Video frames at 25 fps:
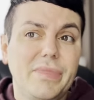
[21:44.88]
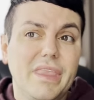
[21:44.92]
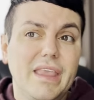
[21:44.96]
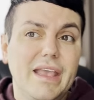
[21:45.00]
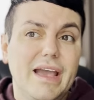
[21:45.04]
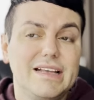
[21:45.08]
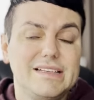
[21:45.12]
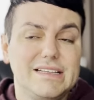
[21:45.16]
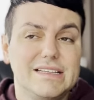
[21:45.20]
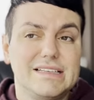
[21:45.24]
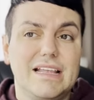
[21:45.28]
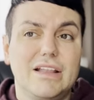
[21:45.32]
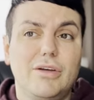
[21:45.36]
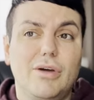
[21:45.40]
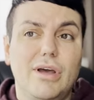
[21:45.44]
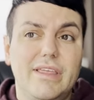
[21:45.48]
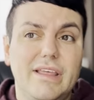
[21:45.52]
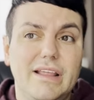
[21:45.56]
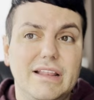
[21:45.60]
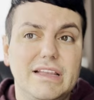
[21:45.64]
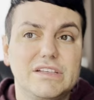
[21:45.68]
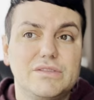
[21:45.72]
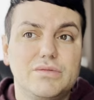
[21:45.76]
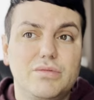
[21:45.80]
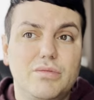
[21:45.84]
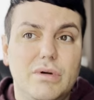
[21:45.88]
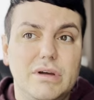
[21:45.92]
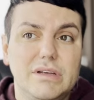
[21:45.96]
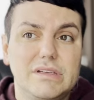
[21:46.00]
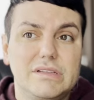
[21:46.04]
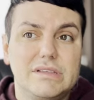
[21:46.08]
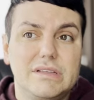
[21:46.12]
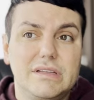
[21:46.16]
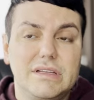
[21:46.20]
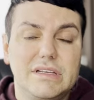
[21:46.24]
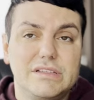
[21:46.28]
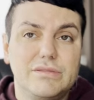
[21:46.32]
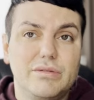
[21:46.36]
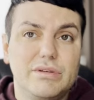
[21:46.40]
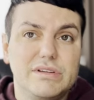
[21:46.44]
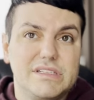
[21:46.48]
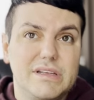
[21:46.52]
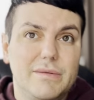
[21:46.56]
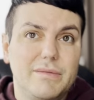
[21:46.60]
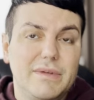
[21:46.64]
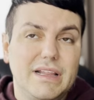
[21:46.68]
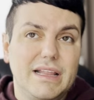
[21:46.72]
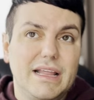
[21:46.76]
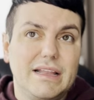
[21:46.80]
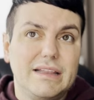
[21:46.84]
As I said though, I think this was
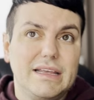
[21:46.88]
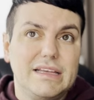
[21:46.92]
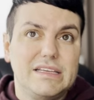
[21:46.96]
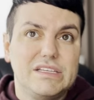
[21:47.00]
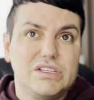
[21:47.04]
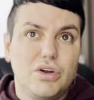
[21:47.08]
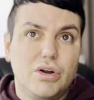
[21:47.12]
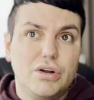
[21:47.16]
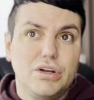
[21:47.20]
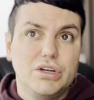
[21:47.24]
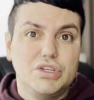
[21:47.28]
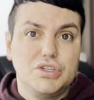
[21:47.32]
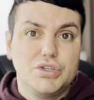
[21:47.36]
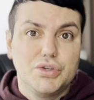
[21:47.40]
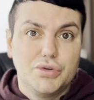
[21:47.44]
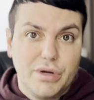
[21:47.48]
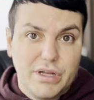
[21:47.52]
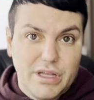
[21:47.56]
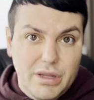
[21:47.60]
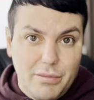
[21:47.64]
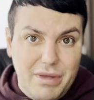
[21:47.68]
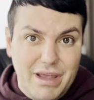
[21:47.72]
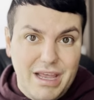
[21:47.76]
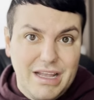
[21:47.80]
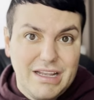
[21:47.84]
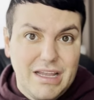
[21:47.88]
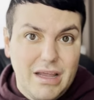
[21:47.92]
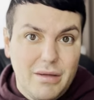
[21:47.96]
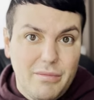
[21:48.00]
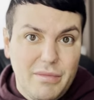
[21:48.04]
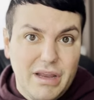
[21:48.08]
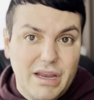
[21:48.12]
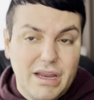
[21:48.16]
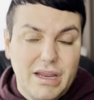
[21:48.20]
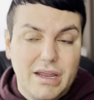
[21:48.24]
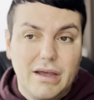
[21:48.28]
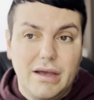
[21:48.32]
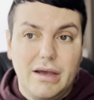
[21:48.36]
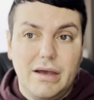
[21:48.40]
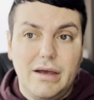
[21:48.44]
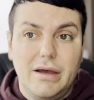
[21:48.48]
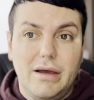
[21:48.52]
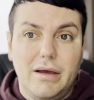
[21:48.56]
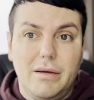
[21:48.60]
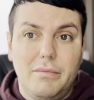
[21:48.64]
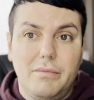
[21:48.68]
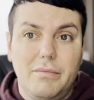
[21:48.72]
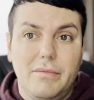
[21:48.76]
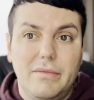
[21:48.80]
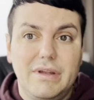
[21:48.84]
something that they started during the pandemic.
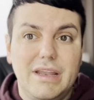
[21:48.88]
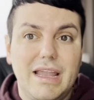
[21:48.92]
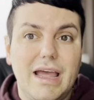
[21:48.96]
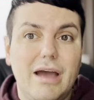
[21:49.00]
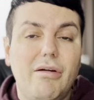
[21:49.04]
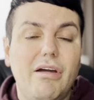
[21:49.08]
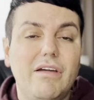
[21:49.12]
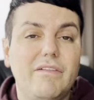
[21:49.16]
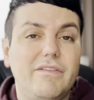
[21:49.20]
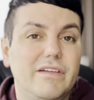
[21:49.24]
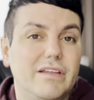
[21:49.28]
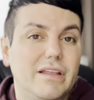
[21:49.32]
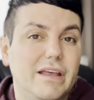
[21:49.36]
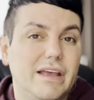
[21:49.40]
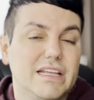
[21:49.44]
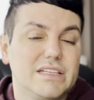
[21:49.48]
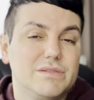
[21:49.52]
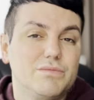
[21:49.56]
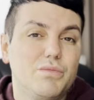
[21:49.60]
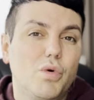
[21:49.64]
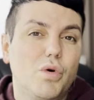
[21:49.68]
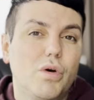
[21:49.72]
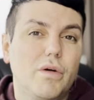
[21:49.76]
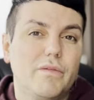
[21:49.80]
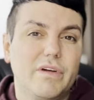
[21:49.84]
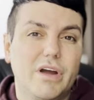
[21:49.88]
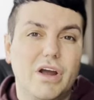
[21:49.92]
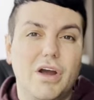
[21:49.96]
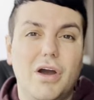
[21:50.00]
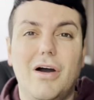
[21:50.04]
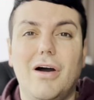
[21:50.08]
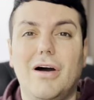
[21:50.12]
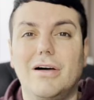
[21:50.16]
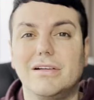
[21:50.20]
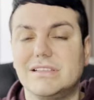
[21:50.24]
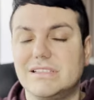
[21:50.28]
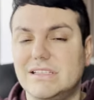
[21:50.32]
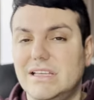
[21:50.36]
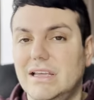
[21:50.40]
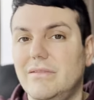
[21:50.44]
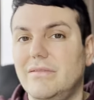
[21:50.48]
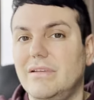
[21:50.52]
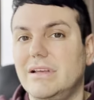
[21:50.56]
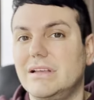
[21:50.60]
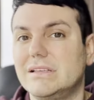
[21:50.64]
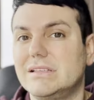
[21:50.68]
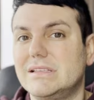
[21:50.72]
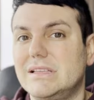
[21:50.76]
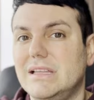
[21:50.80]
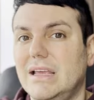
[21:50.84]
Now I feel like it's more of a cost
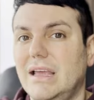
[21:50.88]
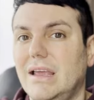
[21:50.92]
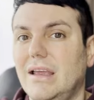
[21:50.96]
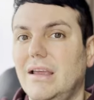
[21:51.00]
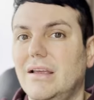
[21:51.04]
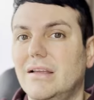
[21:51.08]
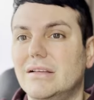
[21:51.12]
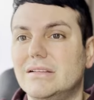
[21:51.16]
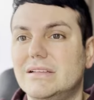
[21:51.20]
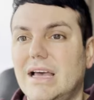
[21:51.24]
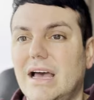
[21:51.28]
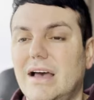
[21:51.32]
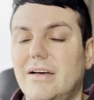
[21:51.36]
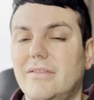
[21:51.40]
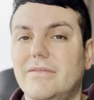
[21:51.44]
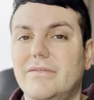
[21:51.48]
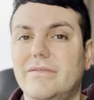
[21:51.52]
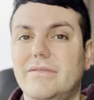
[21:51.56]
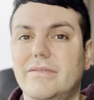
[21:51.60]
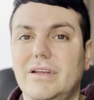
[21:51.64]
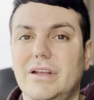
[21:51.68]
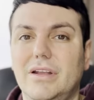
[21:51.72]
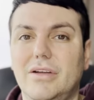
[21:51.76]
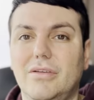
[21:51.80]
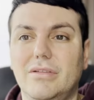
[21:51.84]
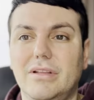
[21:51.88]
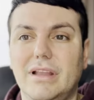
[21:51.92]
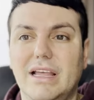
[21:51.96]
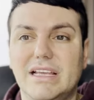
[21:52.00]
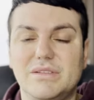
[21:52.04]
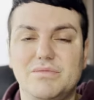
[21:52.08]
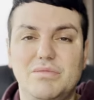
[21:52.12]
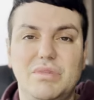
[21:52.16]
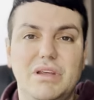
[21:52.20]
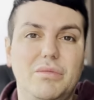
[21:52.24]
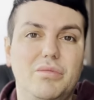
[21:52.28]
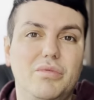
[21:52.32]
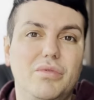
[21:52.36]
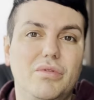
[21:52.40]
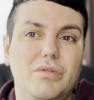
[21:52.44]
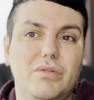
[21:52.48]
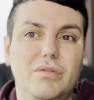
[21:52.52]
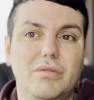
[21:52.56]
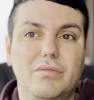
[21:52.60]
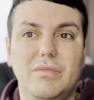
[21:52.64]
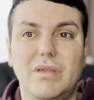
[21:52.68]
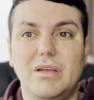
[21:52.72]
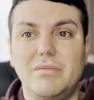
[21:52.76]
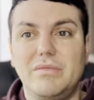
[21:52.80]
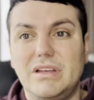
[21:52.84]
savings thing to have, you know, less
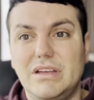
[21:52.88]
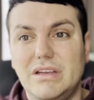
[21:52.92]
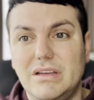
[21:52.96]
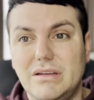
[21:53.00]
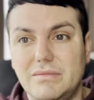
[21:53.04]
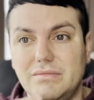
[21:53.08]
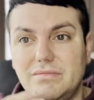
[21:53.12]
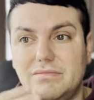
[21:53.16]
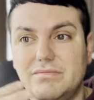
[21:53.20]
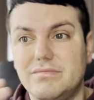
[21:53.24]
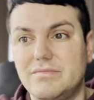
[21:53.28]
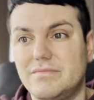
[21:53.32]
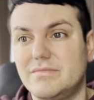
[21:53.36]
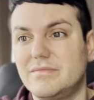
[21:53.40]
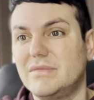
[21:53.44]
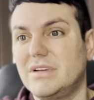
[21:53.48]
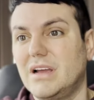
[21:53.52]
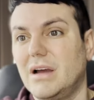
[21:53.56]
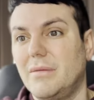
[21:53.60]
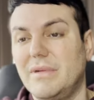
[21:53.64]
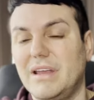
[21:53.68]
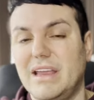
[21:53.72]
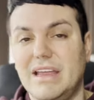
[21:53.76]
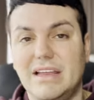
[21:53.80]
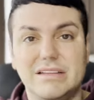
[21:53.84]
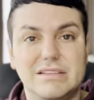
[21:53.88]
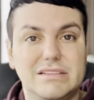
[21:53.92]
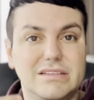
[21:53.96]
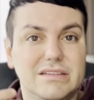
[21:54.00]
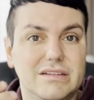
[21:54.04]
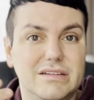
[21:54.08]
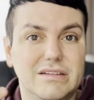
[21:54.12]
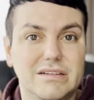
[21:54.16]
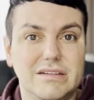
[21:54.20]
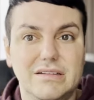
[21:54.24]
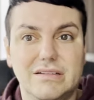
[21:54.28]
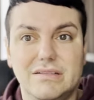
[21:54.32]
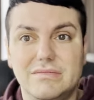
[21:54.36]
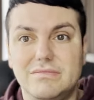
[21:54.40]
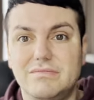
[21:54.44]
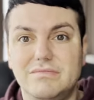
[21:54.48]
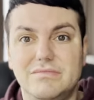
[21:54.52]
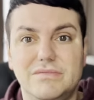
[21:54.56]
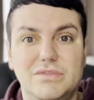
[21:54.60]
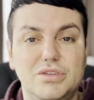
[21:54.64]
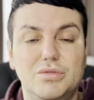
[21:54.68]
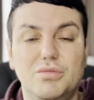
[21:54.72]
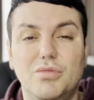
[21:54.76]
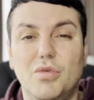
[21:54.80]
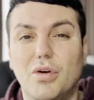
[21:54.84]
people maybe coming in to
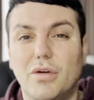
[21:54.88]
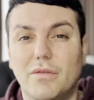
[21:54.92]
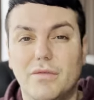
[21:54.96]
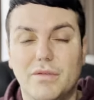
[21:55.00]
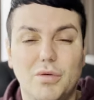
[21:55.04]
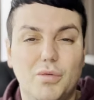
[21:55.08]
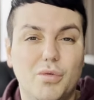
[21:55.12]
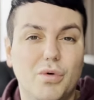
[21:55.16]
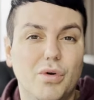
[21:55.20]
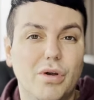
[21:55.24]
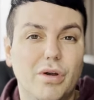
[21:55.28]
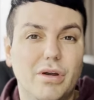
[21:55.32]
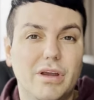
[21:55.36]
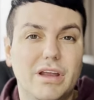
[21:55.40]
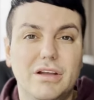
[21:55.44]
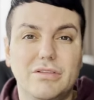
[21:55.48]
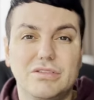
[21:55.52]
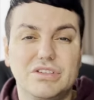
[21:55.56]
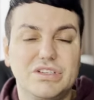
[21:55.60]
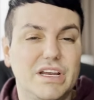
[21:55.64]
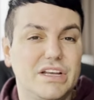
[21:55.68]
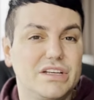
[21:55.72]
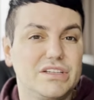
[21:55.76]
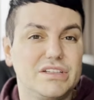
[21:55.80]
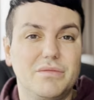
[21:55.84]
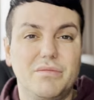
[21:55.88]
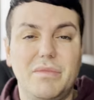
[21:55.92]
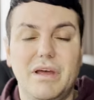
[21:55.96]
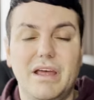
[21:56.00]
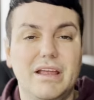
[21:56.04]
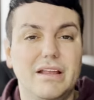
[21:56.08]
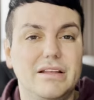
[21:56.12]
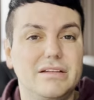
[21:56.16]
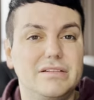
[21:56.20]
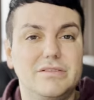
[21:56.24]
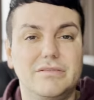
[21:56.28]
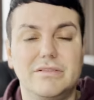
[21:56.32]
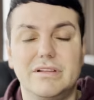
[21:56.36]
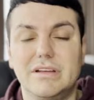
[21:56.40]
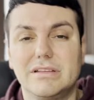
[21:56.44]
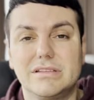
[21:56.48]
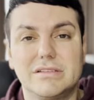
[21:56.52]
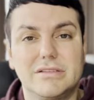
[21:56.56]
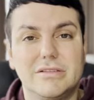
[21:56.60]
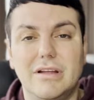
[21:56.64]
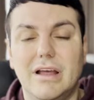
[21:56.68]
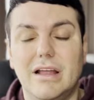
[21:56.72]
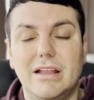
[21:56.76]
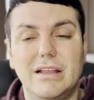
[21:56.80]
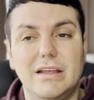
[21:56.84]
do more of the work, you know, change the bed to
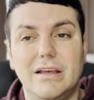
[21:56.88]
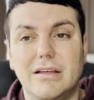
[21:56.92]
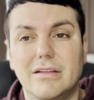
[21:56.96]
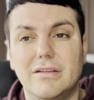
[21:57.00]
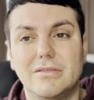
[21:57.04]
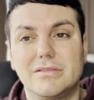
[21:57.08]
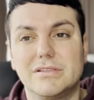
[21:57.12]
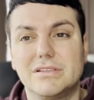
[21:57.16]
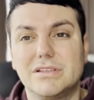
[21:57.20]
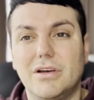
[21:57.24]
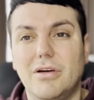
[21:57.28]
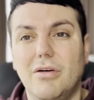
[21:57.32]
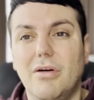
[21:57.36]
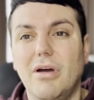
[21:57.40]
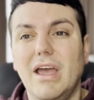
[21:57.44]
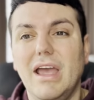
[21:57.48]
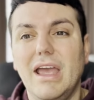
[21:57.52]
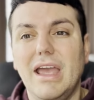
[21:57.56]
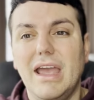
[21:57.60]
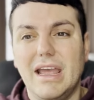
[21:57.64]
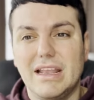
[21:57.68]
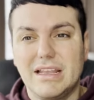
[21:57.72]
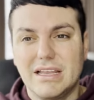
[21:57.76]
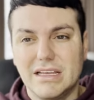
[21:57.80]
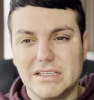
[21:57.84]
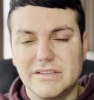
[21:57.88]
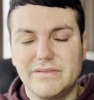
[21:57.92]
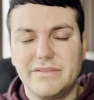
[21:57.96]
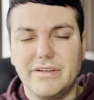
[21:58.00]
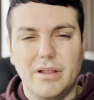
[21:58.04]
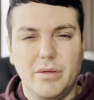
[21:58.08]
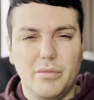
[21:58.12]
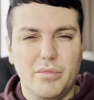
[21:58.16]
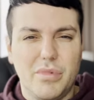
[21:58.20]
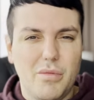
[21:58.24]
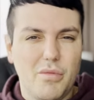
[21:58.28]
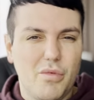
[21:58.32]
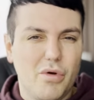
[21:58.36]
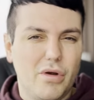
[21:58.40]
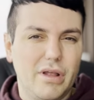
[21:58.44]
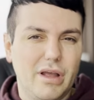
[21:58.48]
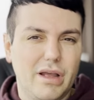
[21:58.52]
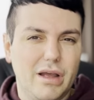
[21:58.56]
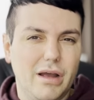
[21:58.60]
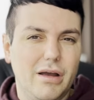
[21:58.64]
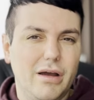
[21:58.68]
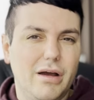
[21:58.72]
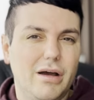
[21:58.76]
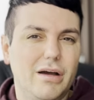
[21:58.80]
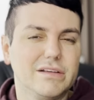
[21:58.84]
this, to that, and the other. So it does feel a bit more
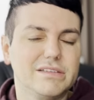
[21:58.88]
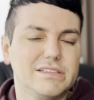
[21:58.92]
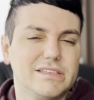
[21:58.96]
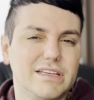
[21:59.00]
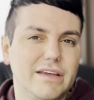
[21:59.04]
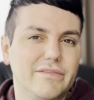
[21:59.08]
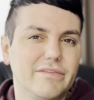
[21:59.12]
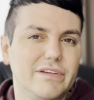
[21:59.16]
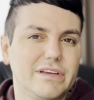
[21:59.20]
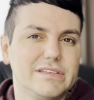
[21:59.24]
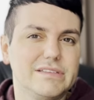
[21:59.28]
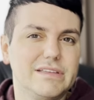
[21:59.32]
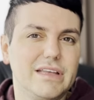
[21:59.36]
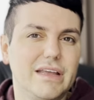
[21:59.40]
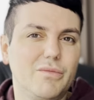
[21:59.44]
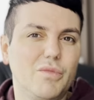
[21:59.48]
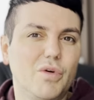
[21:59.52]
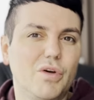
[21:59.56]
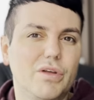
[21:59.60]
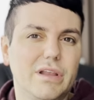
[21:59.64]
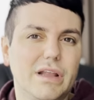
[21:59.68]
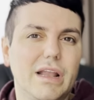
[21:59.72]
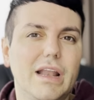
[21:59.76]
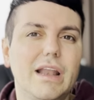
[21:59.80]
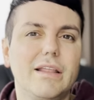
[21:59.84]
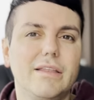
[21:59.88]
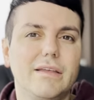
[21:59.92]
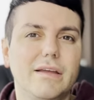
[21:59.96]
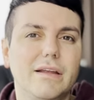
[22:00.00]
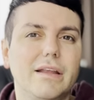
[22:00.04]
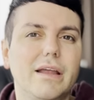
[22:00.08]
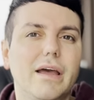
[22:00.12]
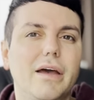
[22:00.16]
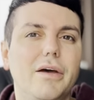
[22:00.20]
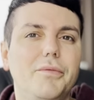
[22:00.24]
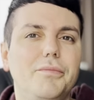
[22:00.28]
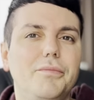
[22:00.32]
like a cost savings thing more than anything now.